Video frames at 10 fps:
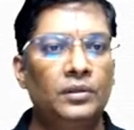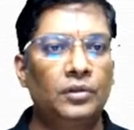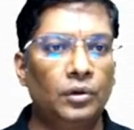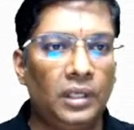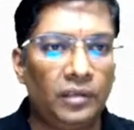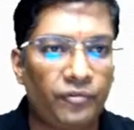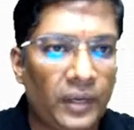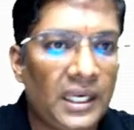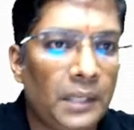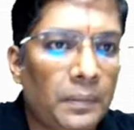So if
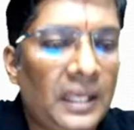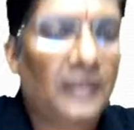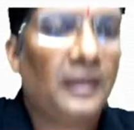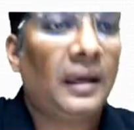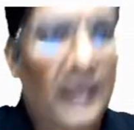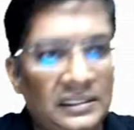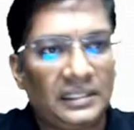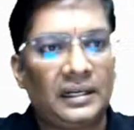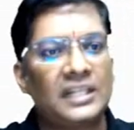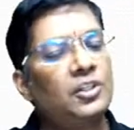anybody has
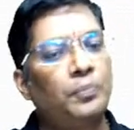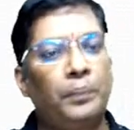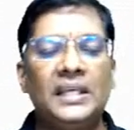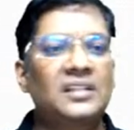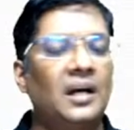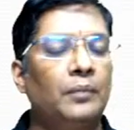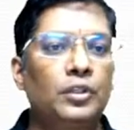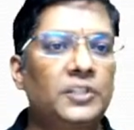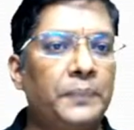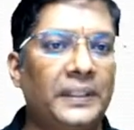interest, please come to
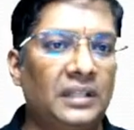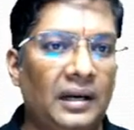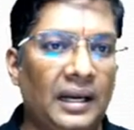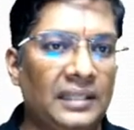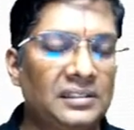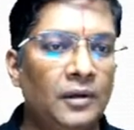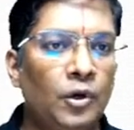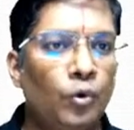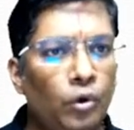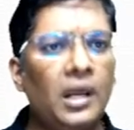the special class.
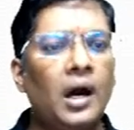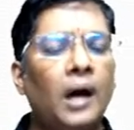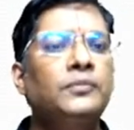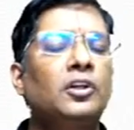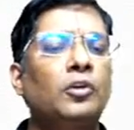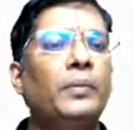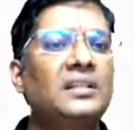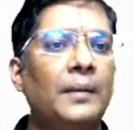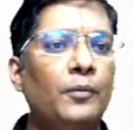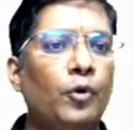Only objective
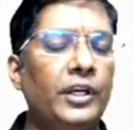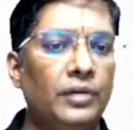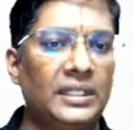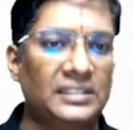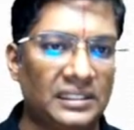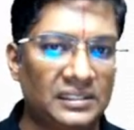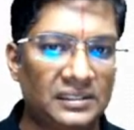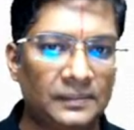bits I am going to discuss,